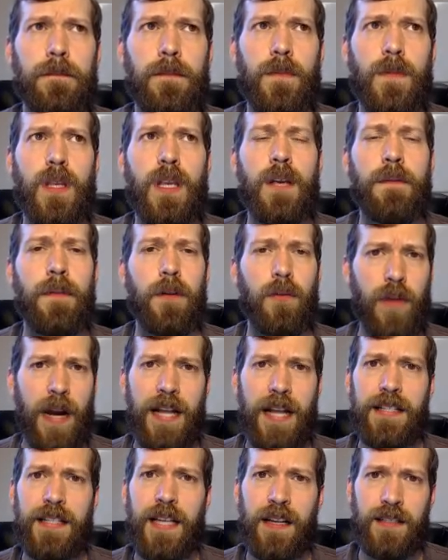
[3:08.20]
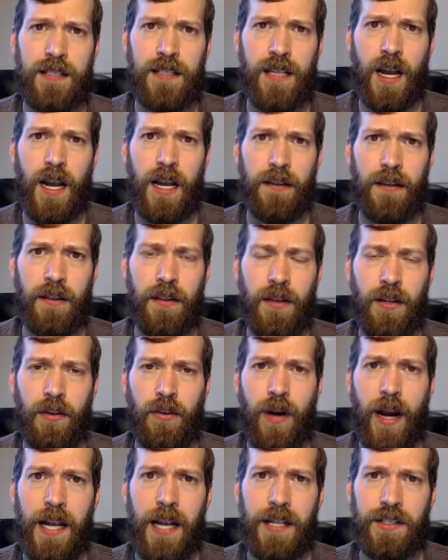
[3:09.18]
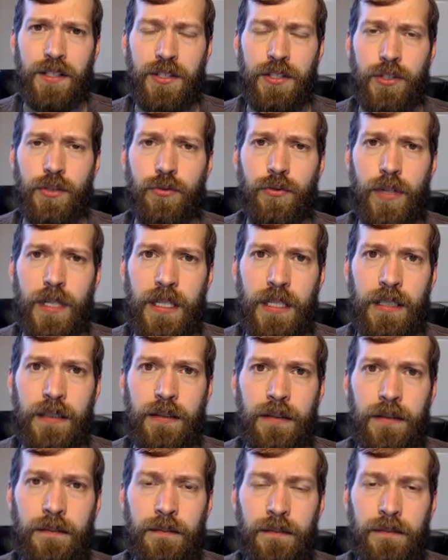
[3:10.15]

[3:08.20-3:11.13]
if it rains outside, then the grass is green.